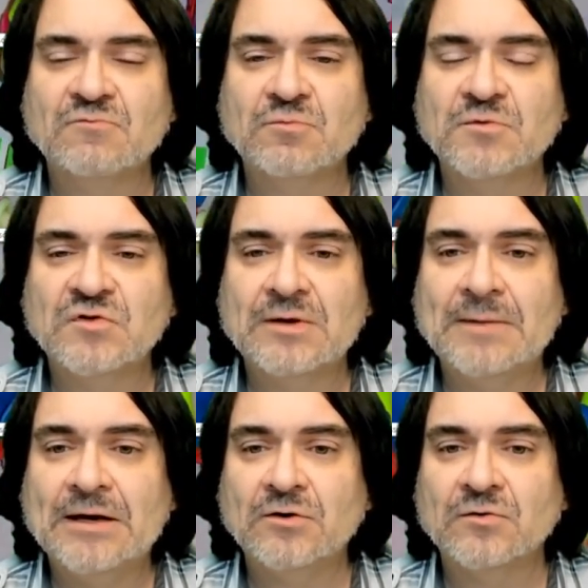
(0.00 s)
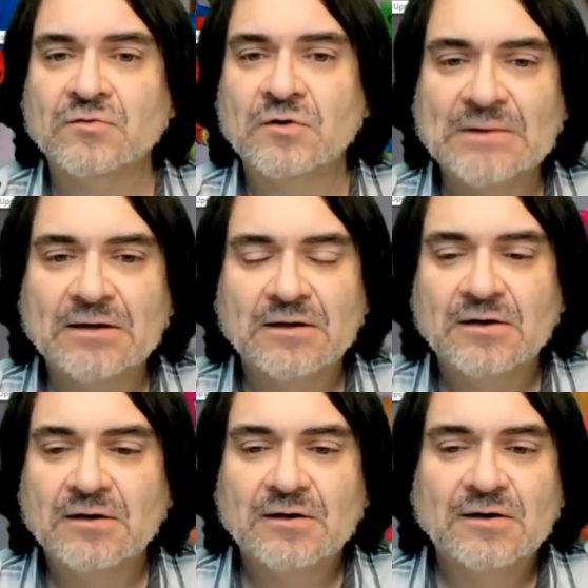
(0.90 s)
from the same makers
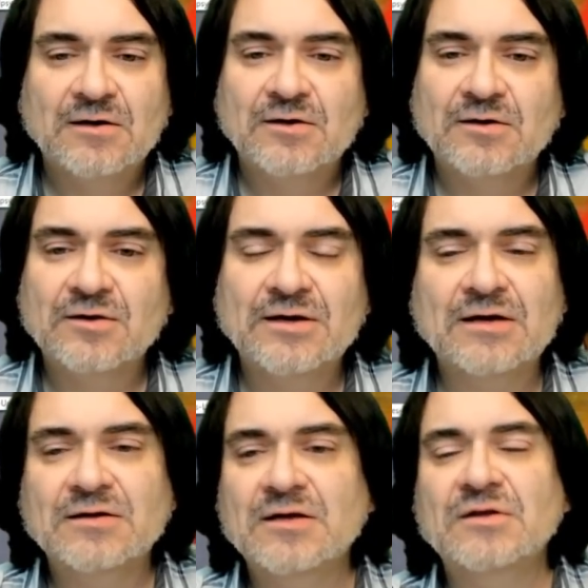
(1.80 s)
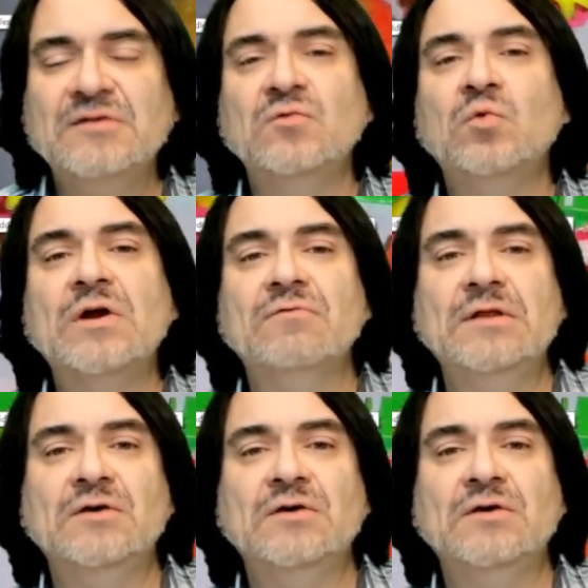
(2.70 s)
again, they, they did whatever they